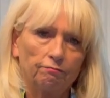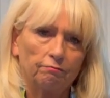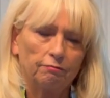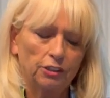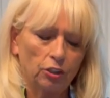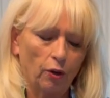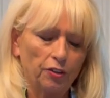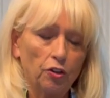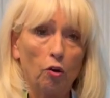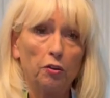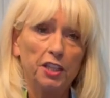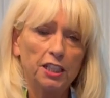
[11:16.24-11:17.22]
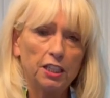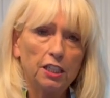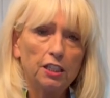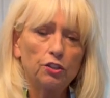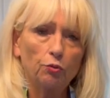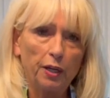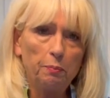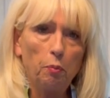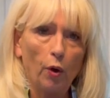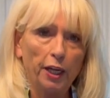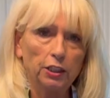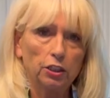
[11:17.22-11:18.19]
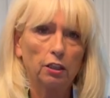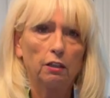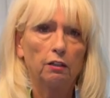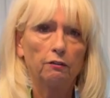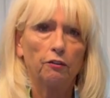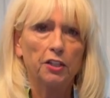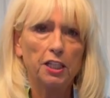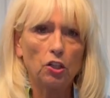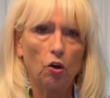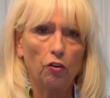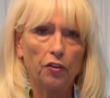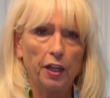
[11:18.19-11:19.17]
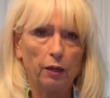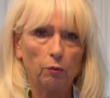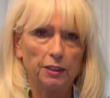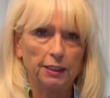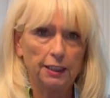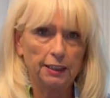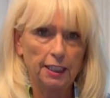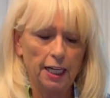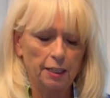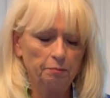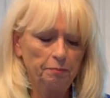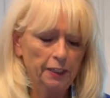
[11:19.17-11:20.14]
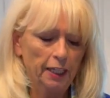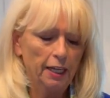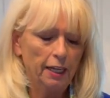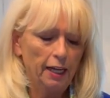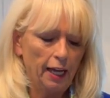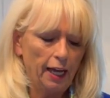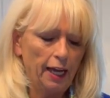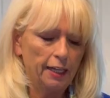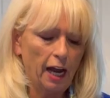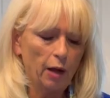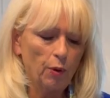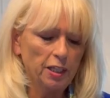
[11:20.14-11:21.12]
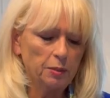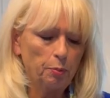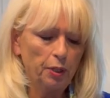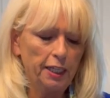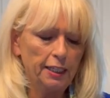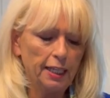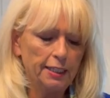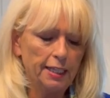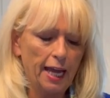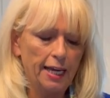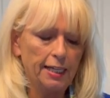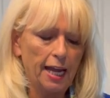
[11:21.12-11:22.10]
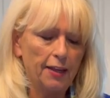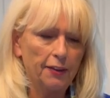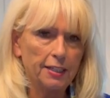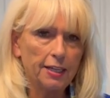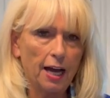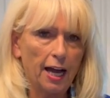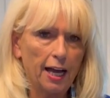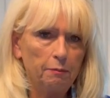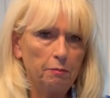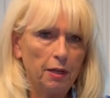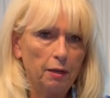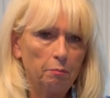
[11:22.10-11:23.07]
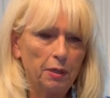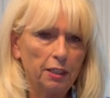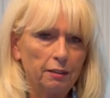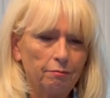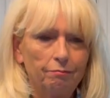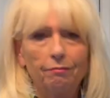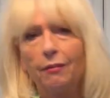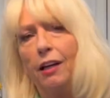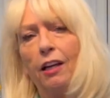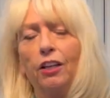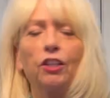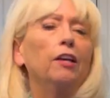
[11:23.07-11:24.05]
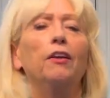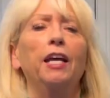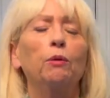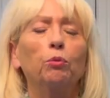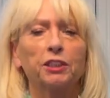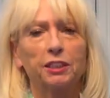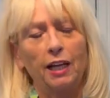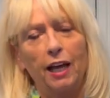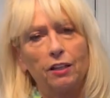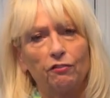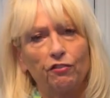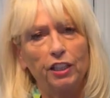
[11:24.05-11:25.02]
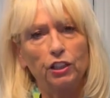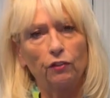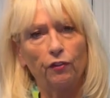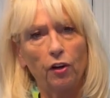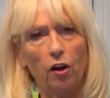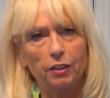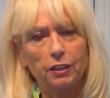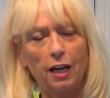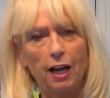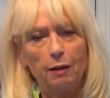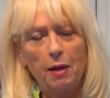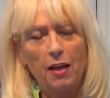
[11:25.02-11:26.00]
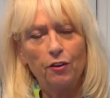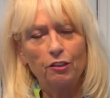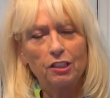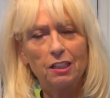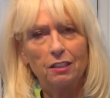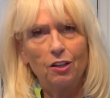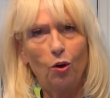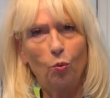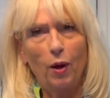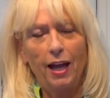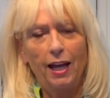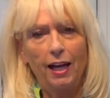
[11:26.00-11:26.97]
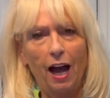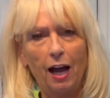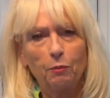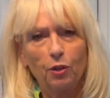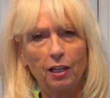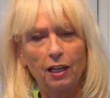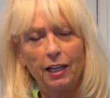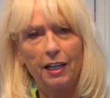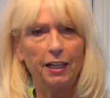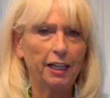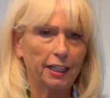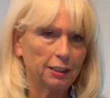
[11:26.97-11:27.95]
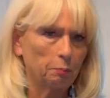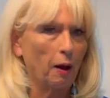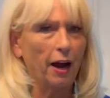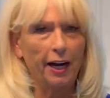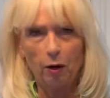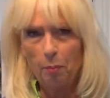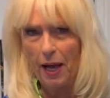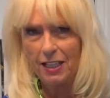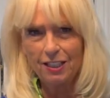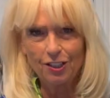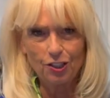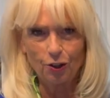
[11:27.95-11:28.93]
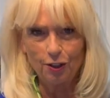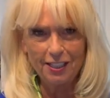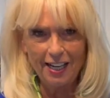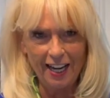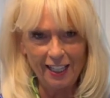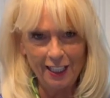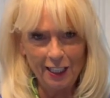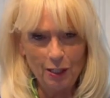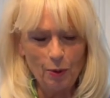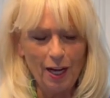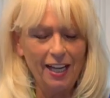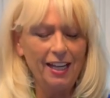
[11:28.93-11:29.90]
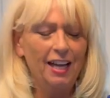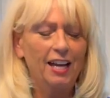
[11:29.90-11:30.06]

so I'll know this is 3 points for this whole thing once it's done. And I was putting the date and the time, but it will stay in the freezer for a long time, and there's no way I'm going to let it expire past a certain date anyway,